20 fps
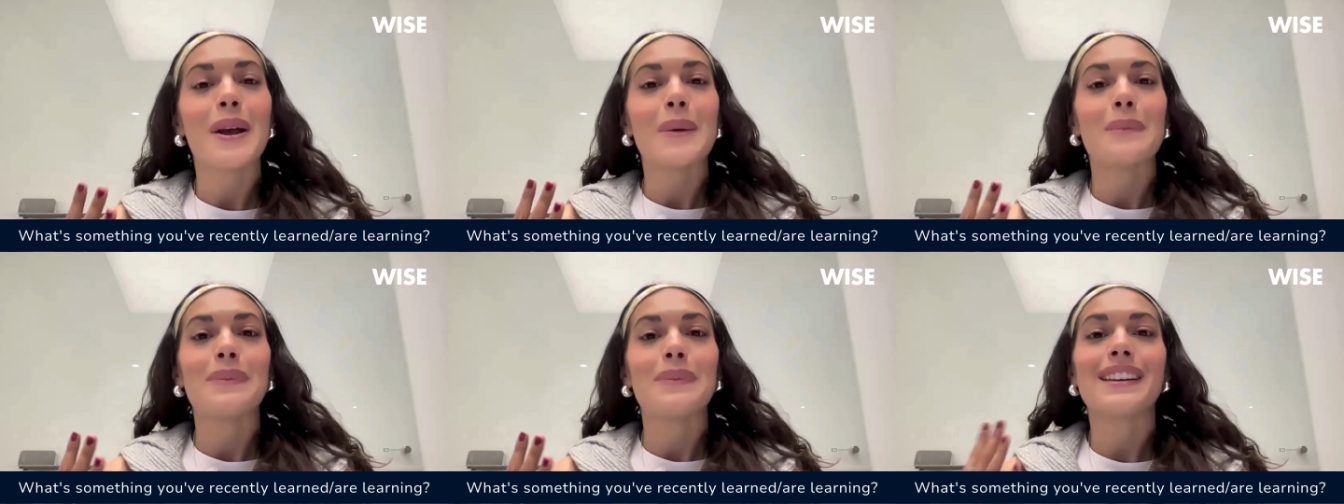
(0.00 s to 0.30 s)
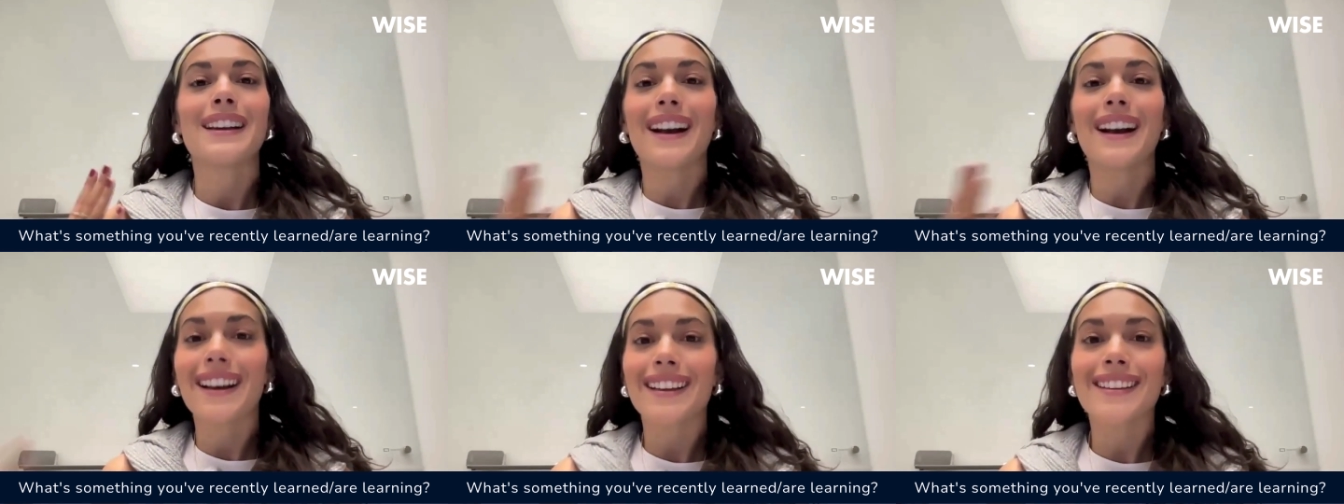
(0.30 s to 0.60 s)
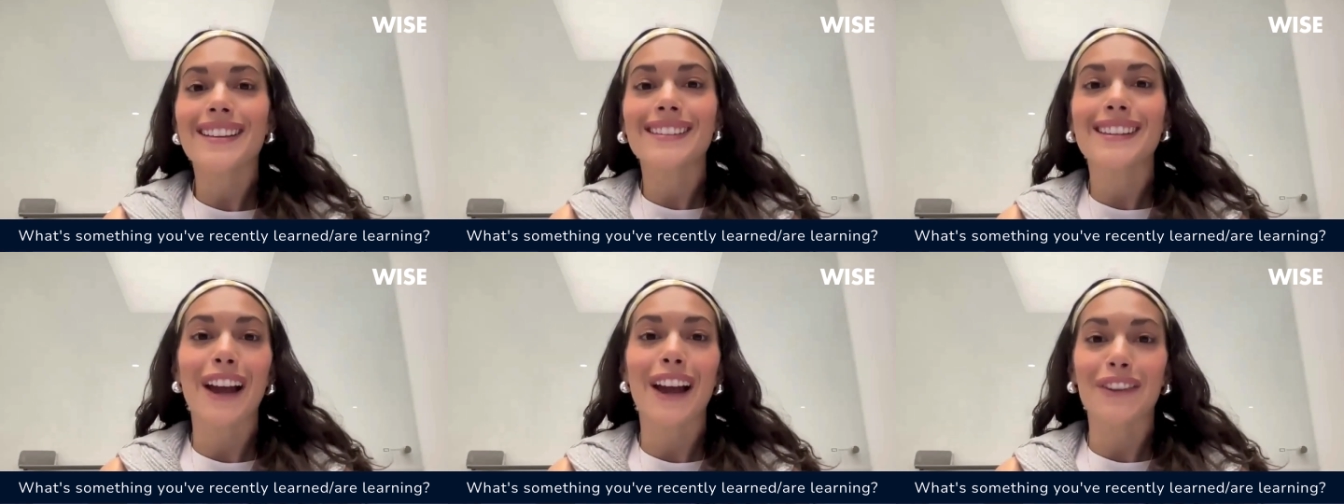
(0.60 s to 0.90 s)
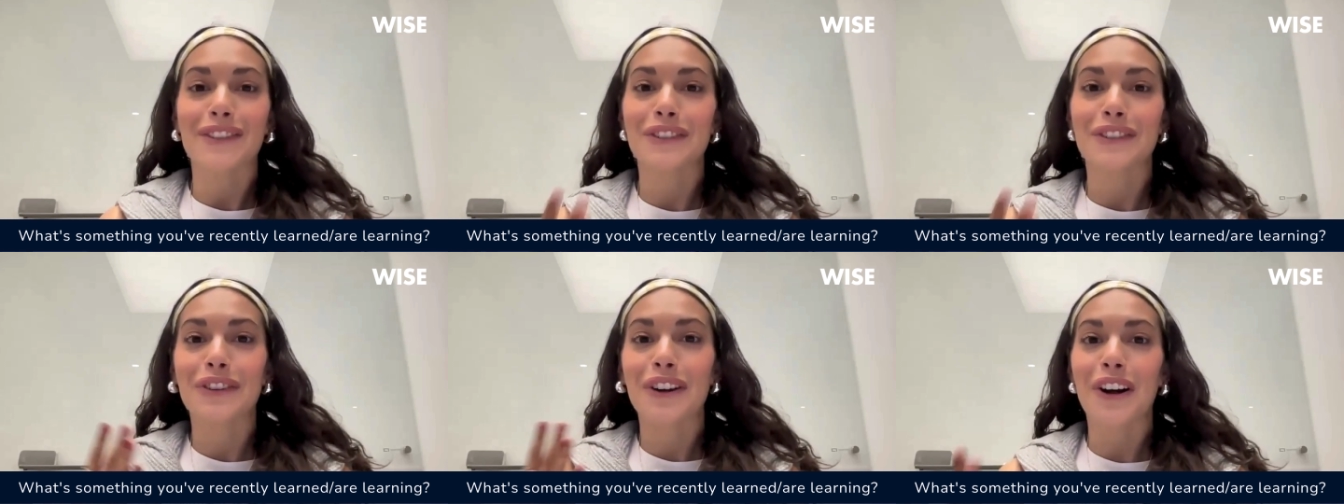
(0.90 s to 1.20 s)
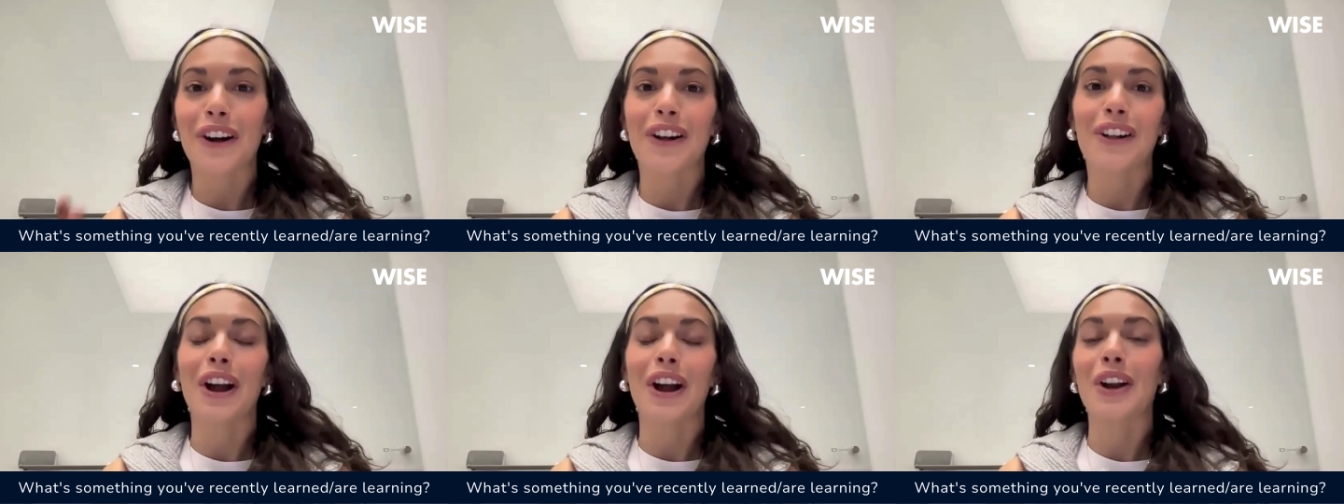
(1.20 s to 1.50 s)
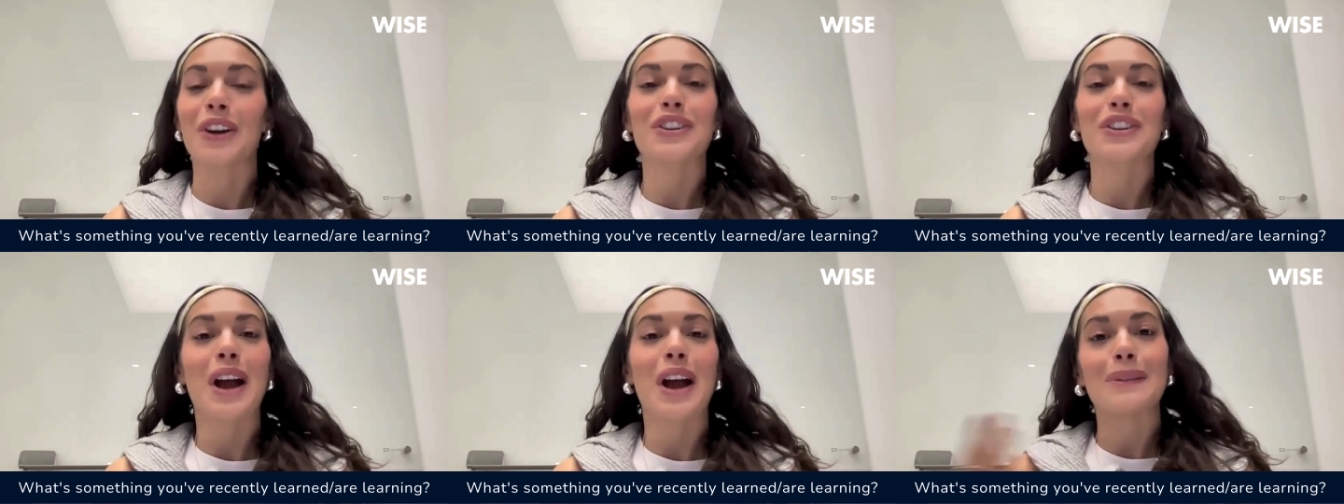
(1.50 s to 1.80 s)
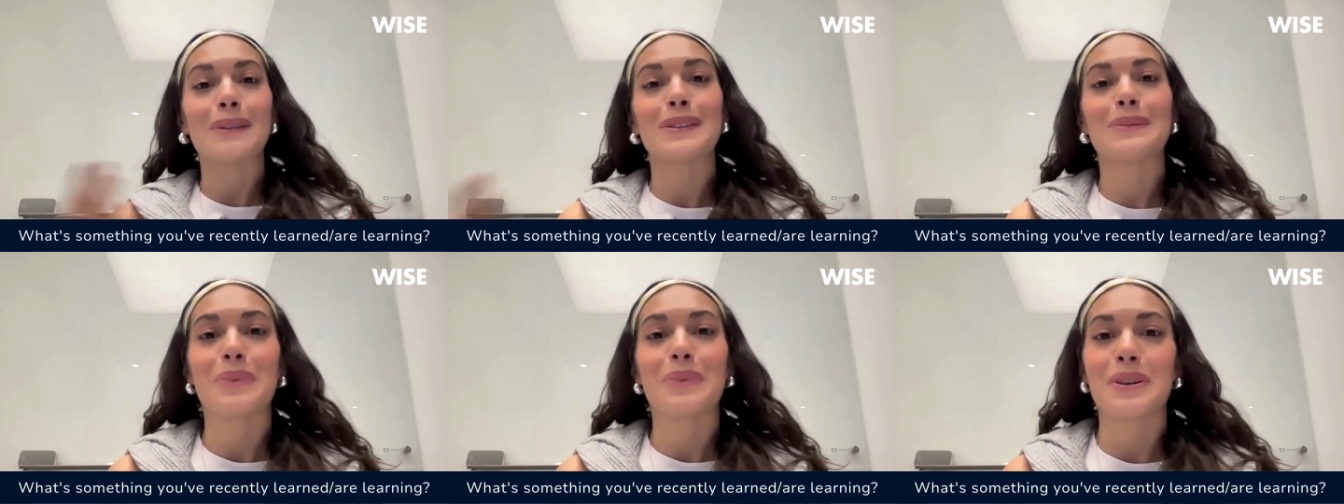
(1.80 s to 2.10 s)
because after all our job
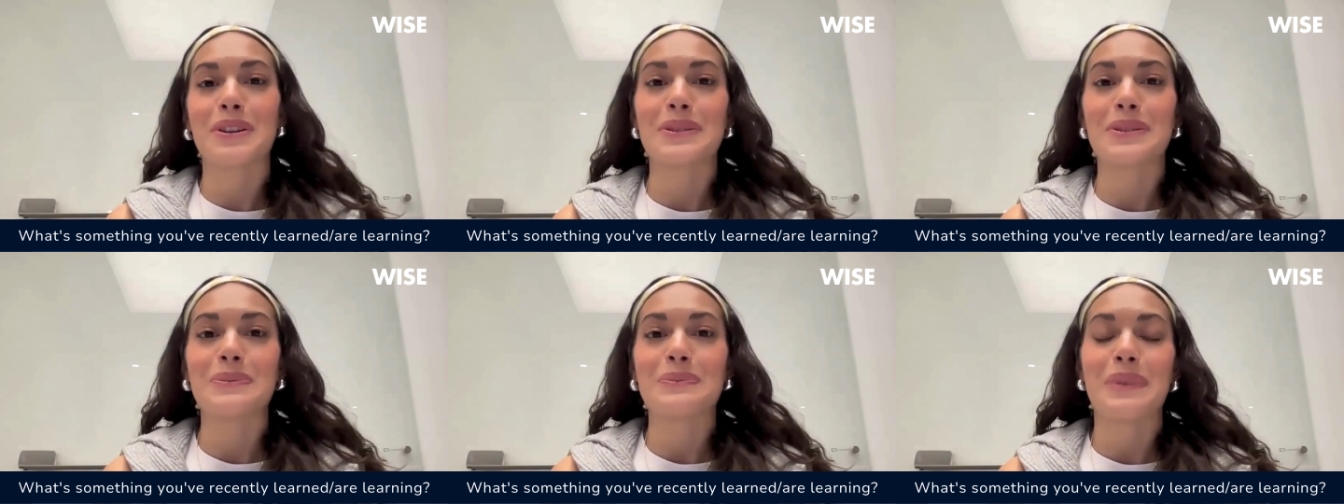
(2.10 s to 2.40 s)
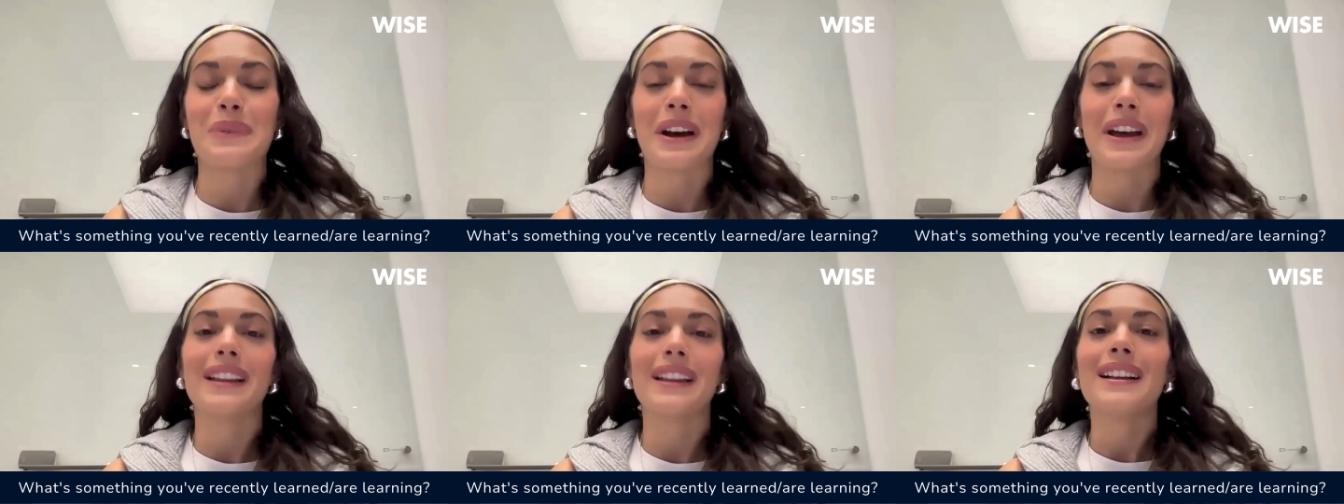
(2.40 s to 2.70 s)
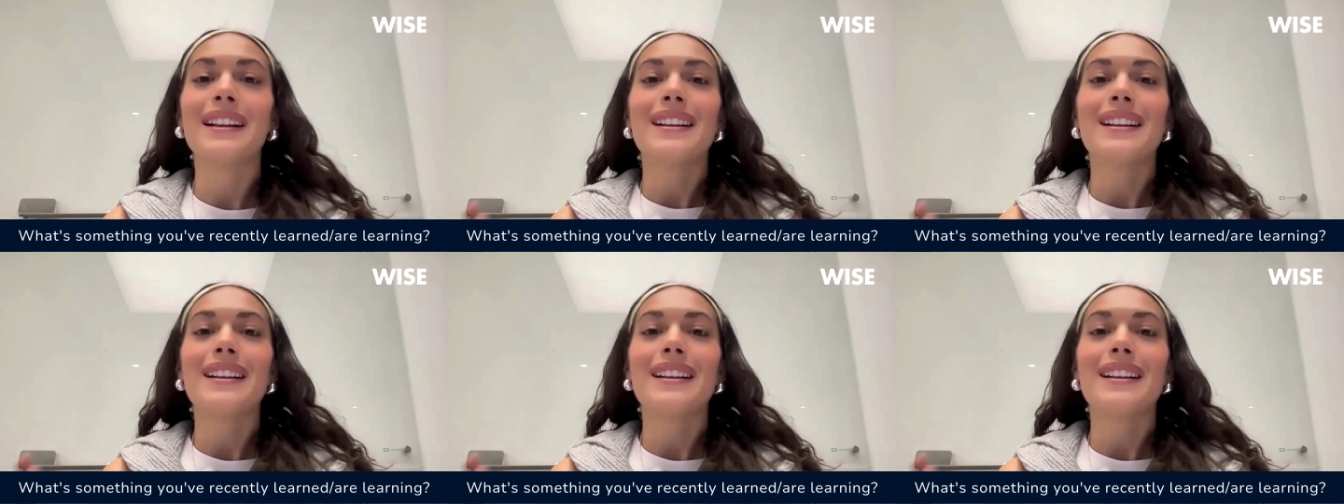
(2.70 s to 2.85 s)
is important but